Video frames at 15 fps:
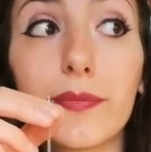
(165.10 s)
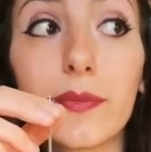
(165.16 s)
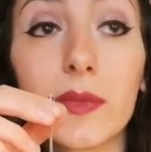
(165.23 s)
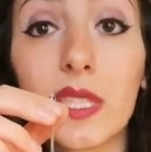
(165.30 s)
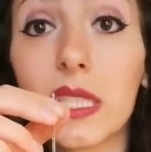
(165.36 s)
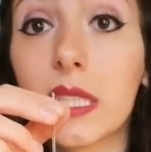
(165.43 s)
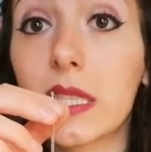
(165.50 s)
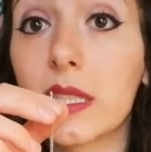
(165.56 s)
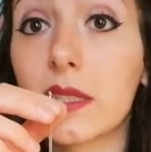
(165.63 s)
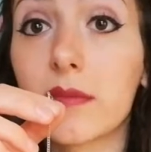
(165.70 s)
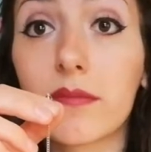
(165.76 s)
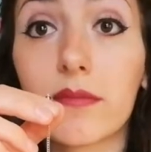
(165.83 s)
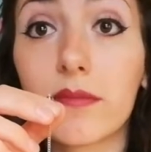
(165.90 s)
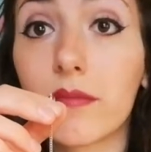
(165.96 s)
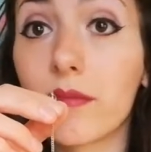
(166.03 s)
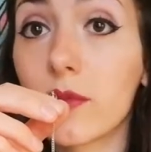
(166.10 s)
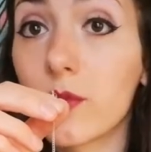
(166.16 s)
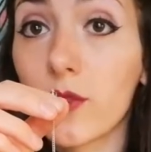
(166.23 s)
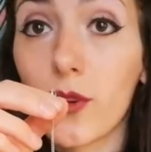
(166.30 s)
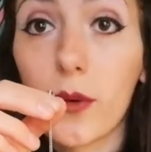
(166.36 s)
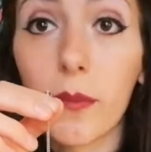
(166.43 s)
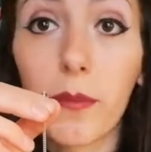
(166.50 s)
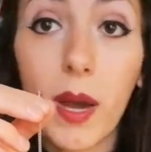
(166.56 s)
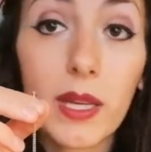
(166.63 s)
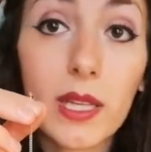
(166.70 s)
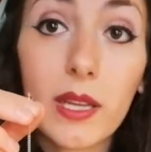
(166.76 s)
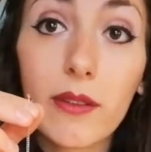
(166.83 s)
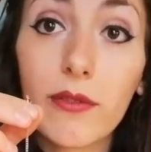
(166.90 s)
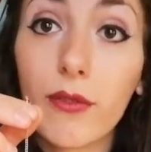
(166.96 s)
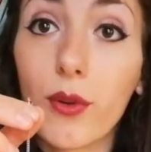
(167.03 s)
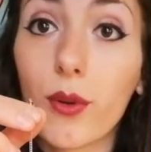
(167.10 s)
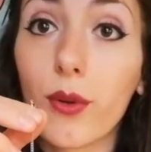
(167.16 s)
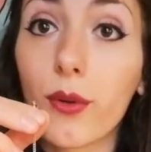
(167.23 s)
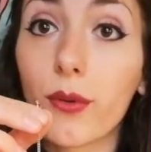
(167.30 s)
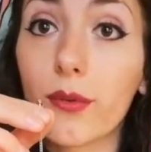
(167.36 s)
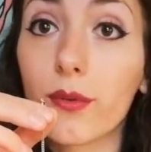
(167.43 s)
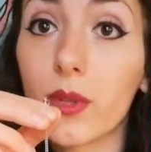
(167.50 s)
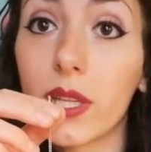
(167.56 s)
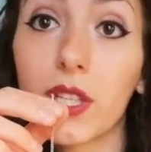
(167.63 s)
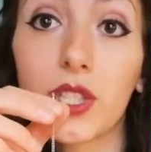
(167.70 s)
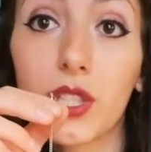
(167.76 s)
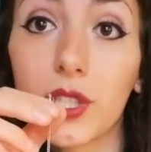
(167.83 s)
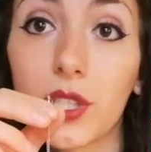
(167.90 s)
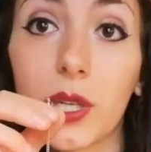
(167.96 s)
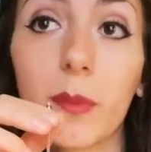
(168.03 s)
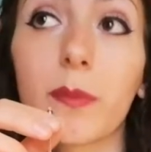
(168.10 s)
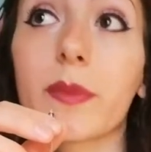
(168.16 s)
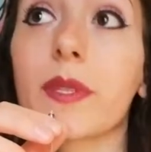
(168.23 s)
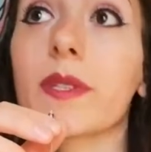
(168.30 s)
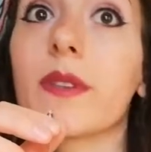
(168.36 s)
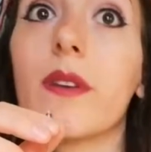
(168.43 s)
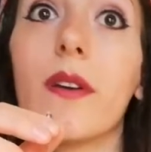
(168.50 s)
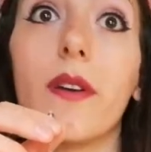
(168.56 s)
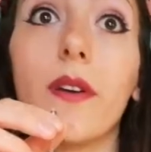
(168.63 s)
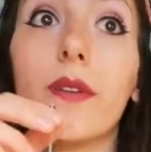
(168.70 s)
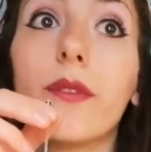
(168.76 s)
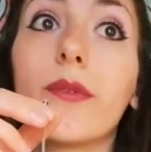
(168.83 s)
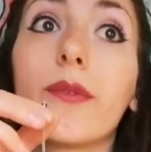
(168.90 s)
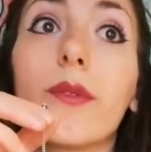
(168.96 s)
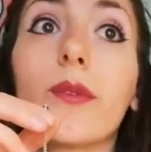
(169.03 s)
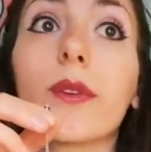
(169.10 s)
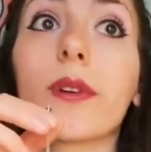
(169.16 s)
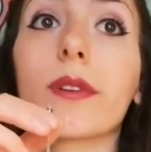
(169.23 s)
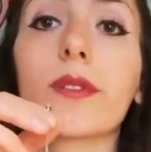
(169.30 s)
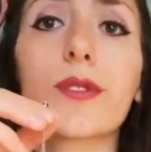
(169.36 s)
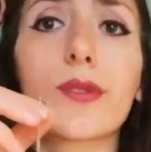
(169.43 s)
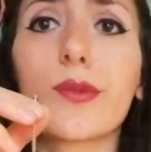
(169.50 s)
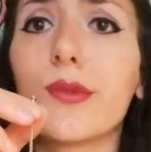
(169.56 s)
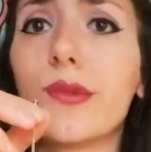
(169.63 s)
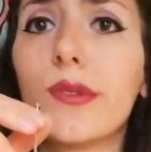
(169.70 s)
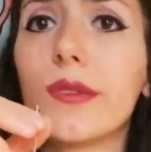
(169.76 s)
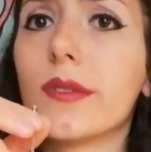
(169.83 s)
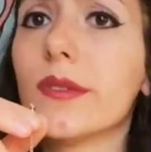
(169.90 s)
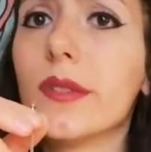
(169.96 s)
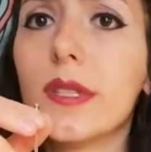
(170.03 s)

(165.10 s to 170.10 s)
See, for money, for relationships, for school,